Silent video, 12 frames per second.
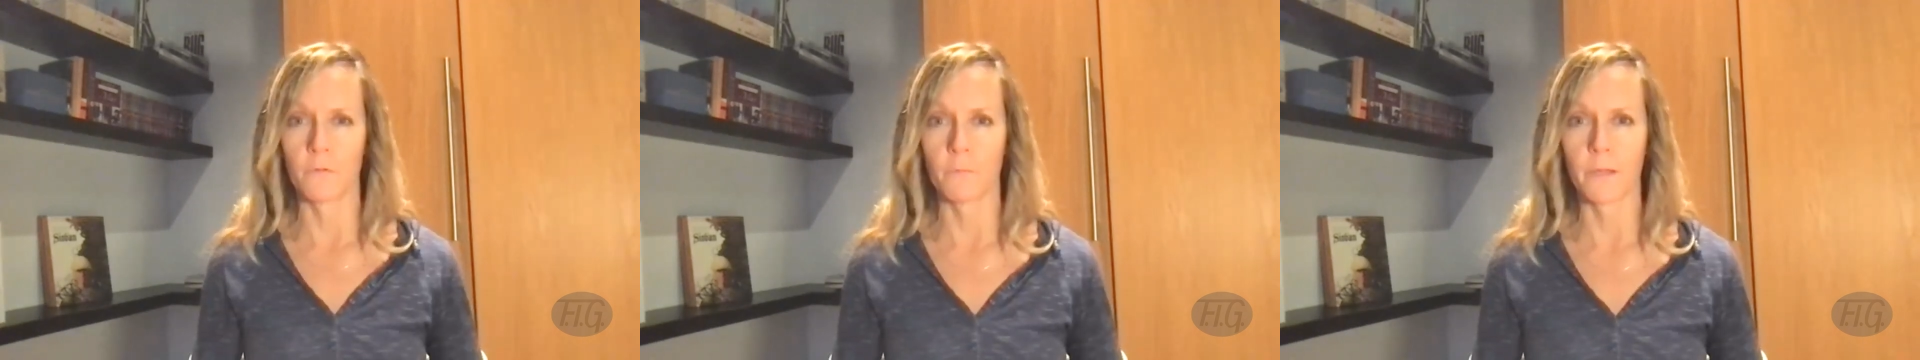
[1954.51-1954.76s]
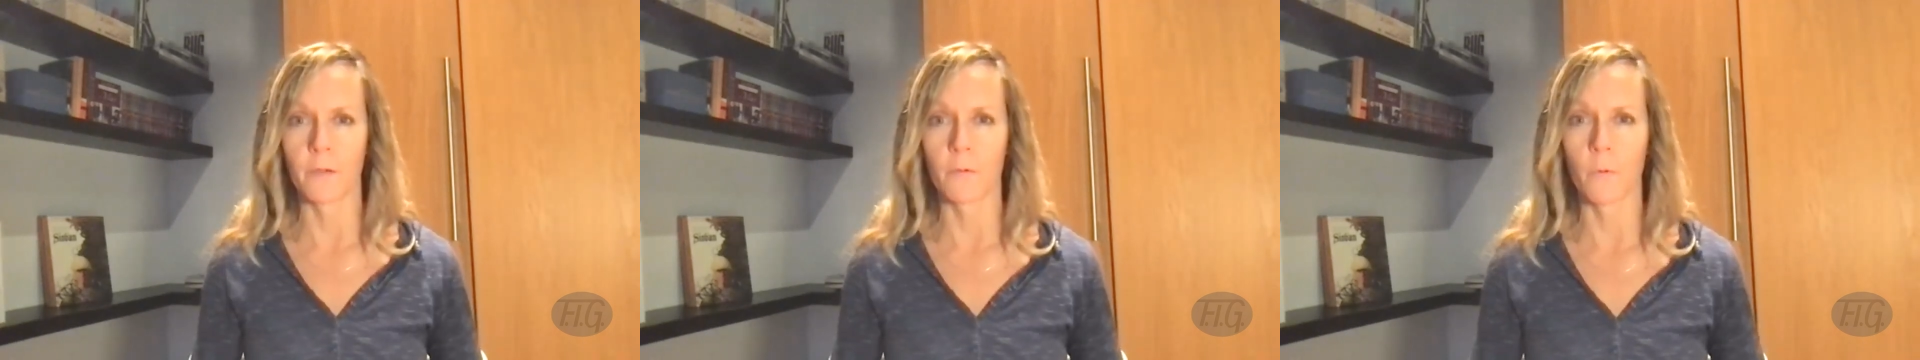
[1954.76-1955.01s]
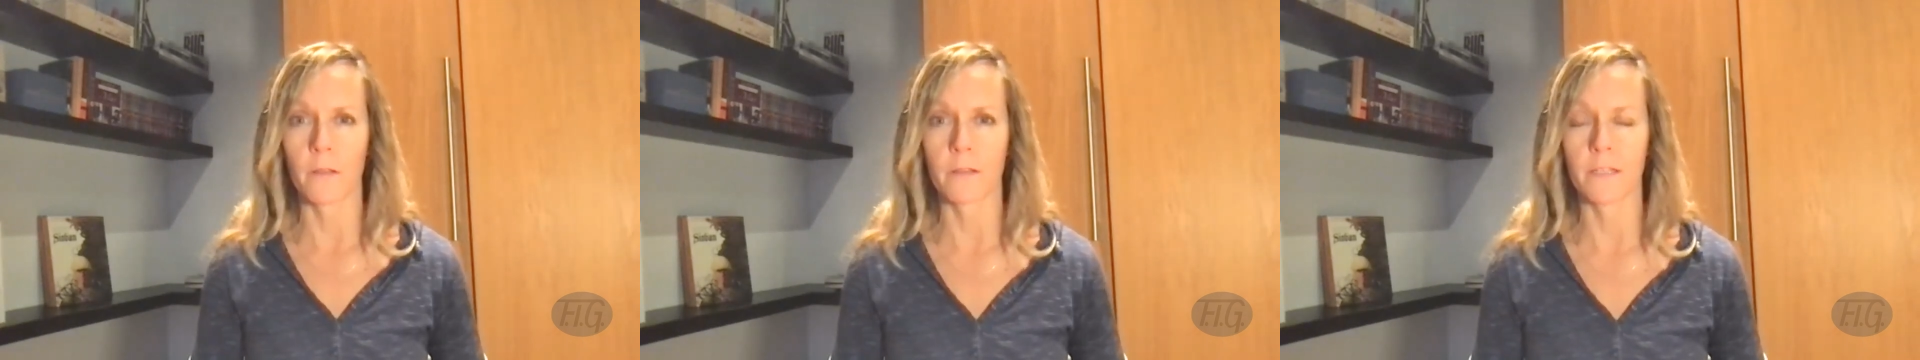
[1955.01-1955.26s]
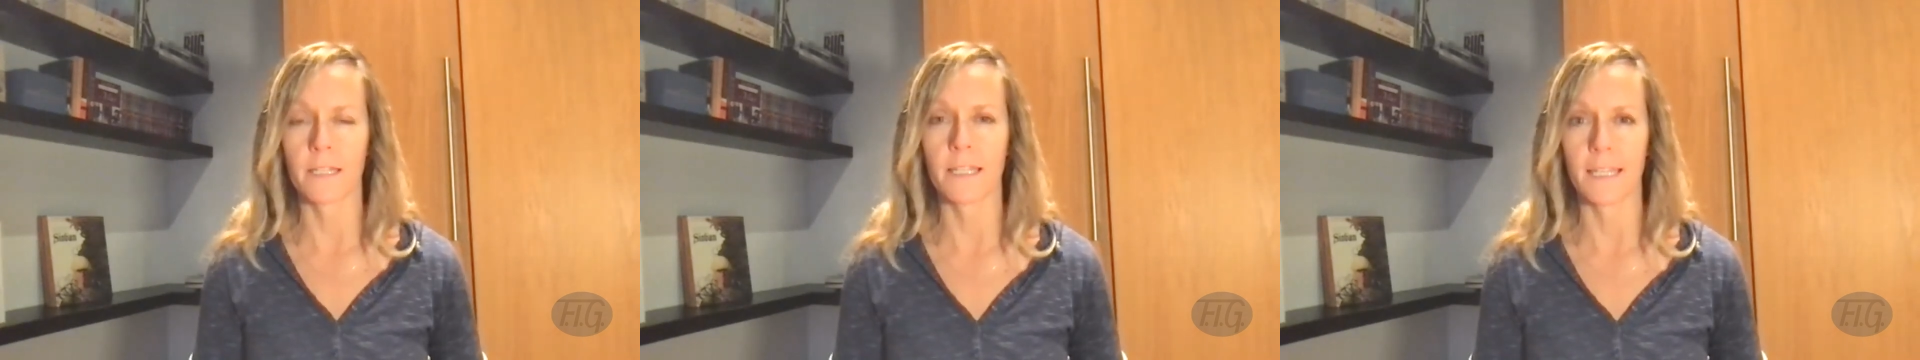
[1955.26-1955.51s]
movement
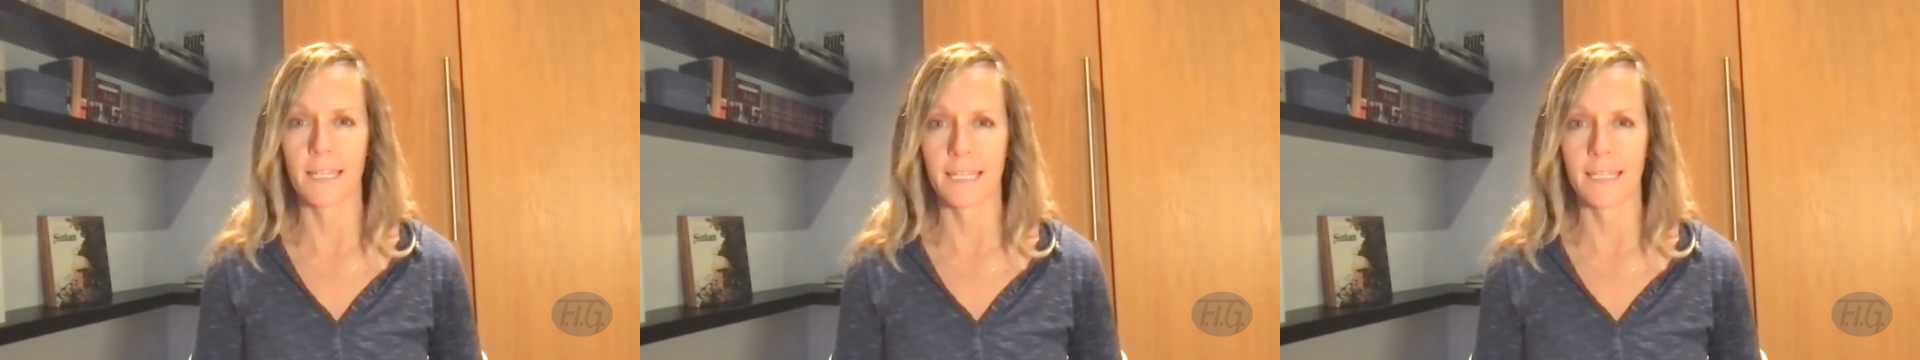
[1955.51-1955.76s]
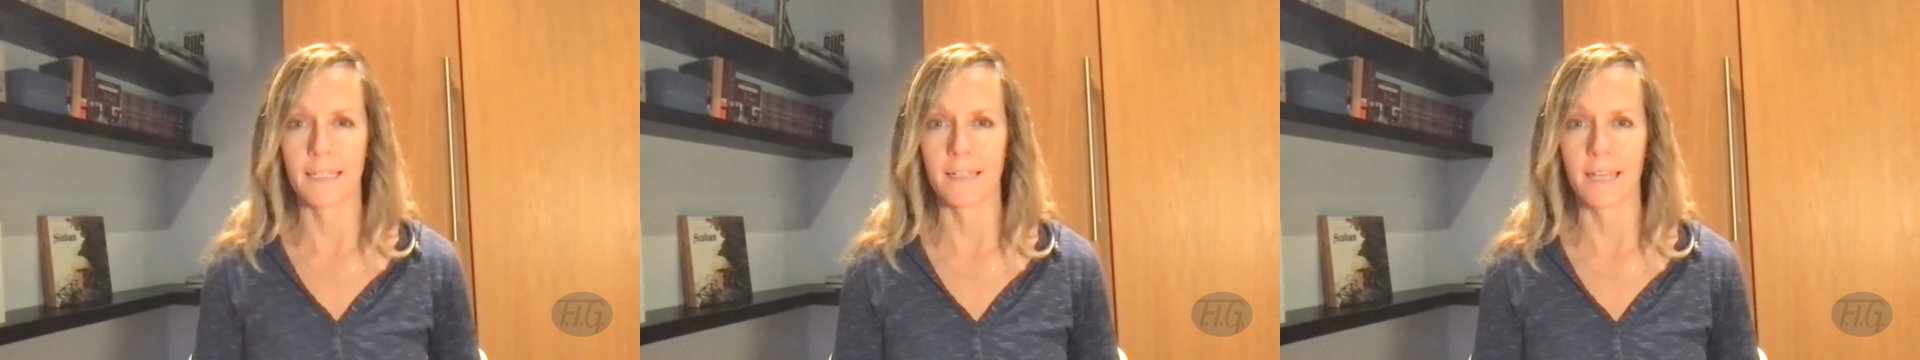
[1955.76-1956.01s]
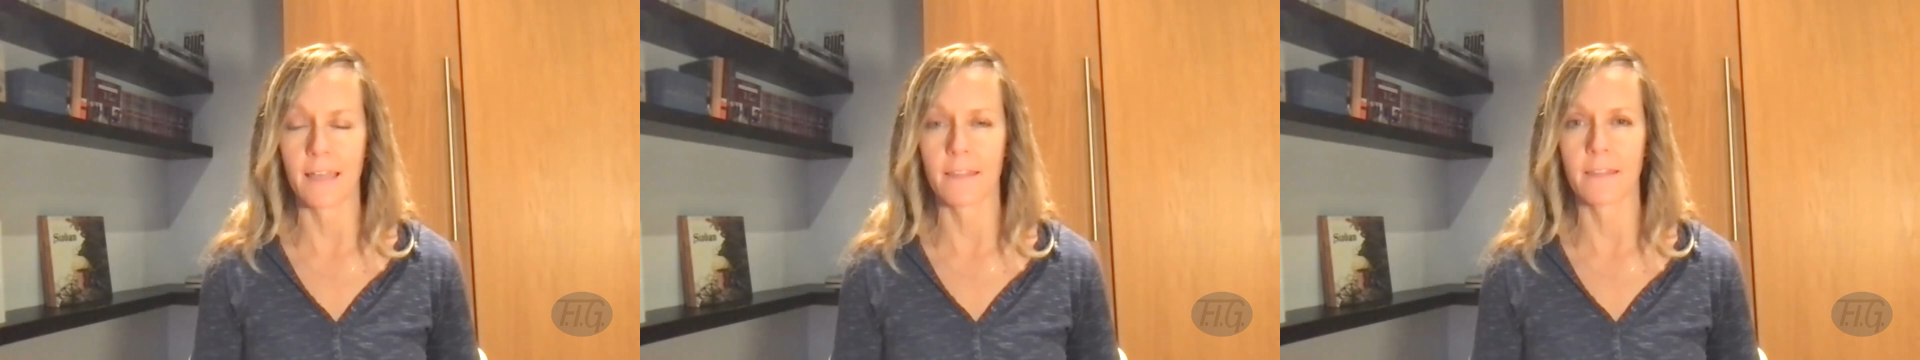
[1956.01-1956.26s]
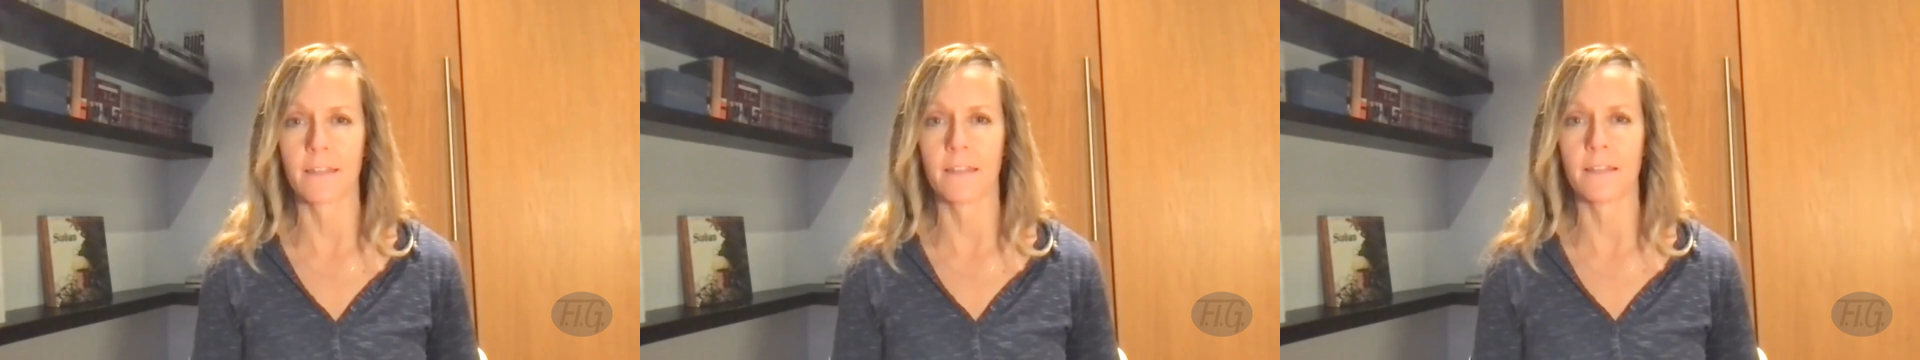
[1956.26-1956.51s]
quality in an
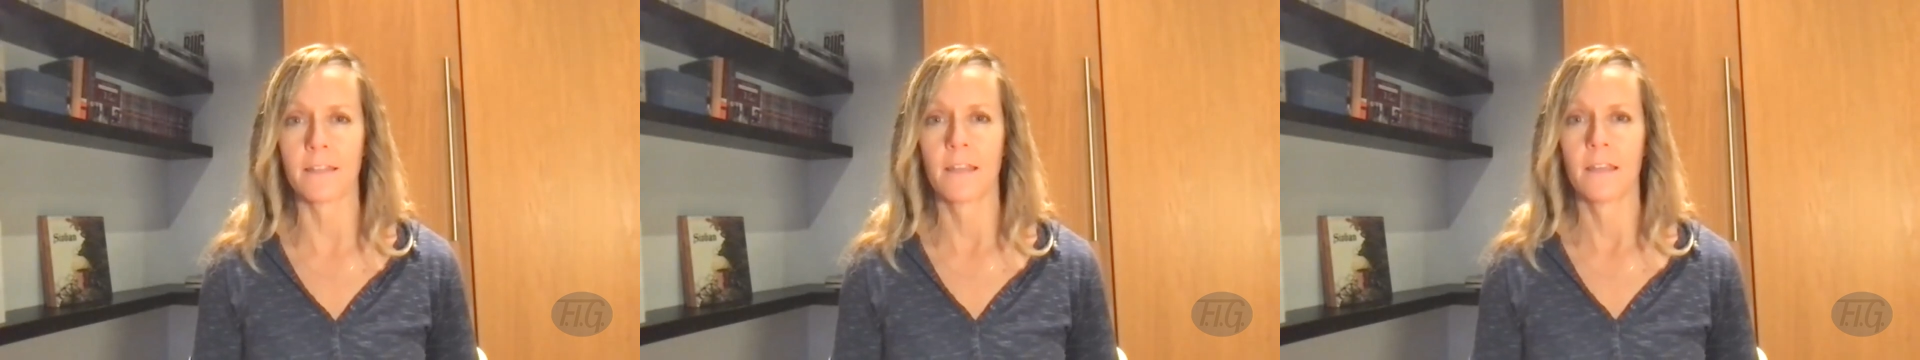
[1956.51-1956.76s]
athlete,